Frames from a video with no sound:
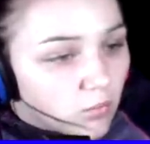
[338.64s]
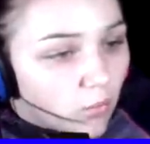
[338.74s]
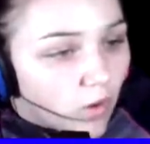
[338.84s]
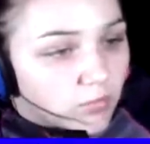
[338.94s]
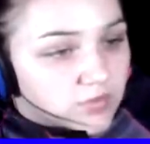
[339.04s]

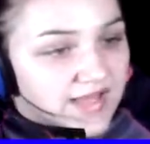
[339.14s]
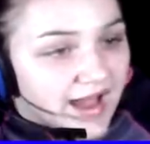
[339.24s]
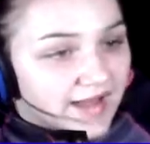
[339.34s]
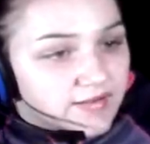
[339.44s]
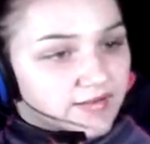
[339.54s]
What was
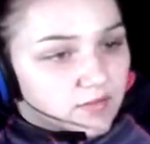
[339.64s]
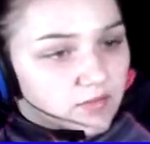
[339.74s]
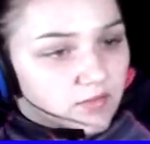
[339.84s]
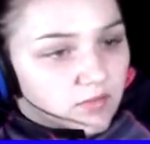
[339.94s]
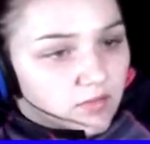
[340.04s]
that?
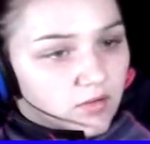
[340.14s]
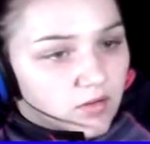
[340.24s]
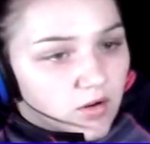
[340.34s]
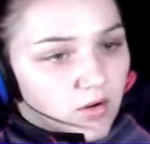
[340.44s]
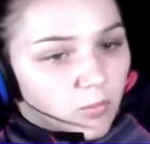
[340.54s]

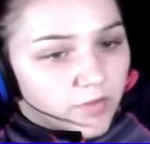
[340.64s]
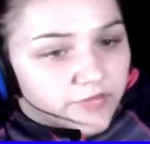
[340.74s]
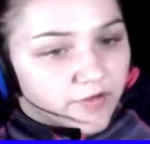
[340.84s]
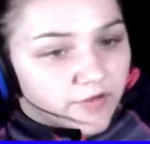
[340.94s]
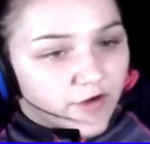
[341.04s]

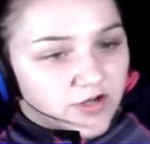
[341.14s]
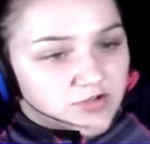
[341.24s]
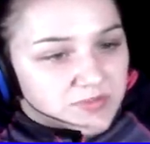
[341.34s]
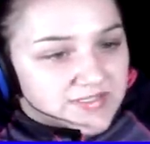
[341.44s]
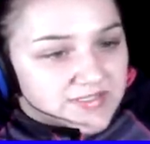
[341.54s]
What the
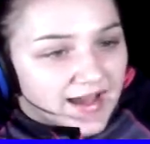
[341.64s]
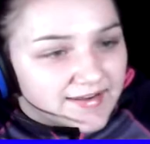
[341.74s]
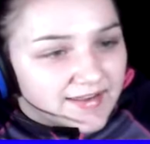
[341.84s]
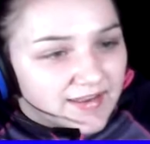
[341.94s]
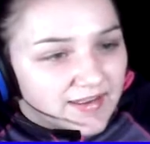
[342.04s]
fudge was
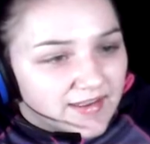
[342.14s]
that?